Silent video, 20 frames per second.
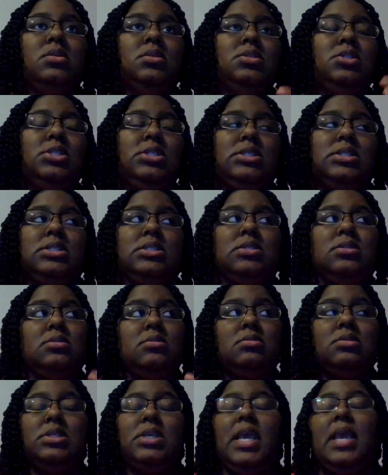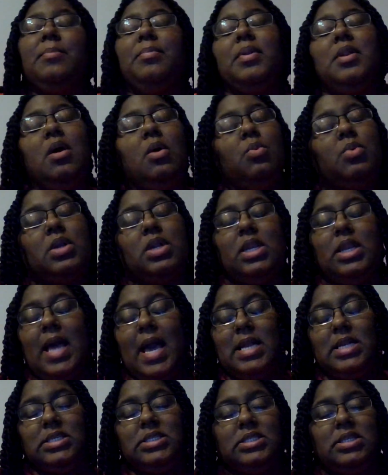just keeping up with a
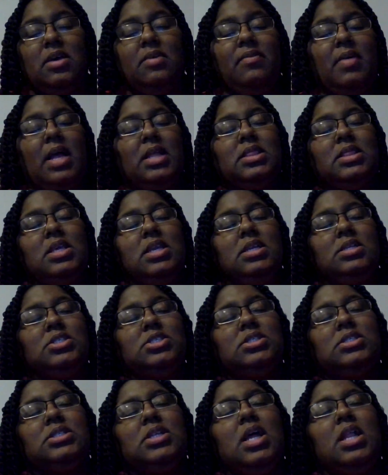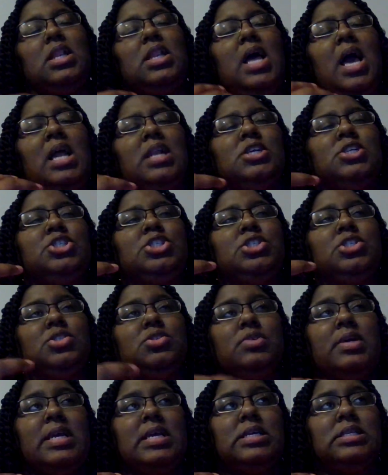lot of stuff. I think just a lot of
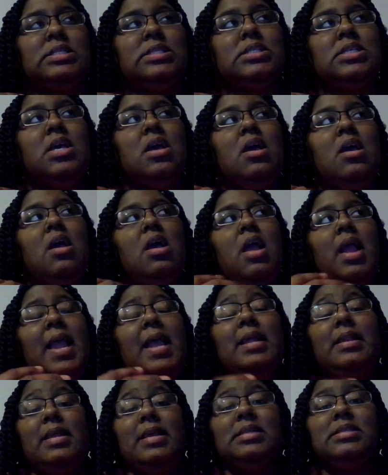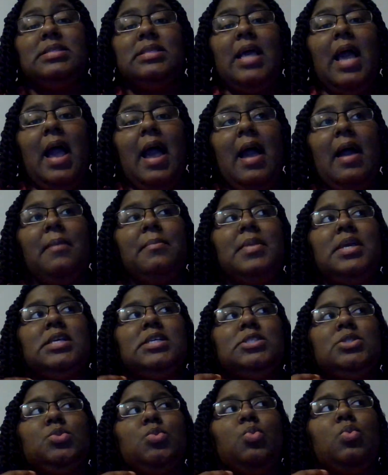stress at that time
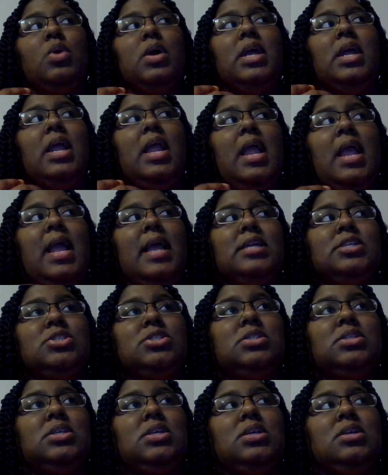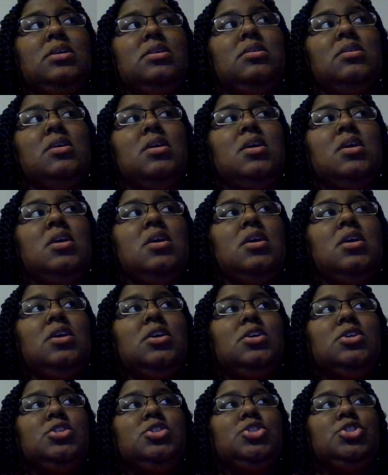is what actually
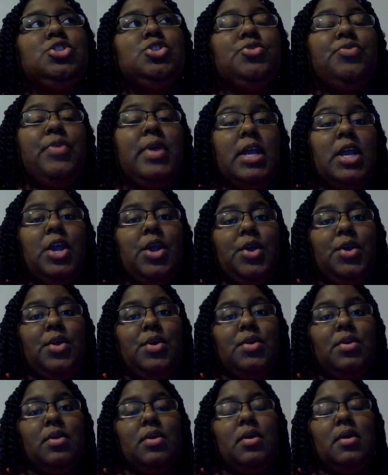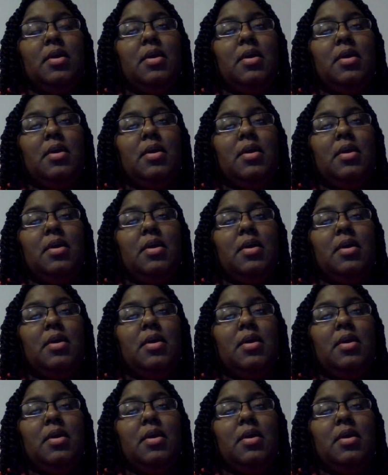triggered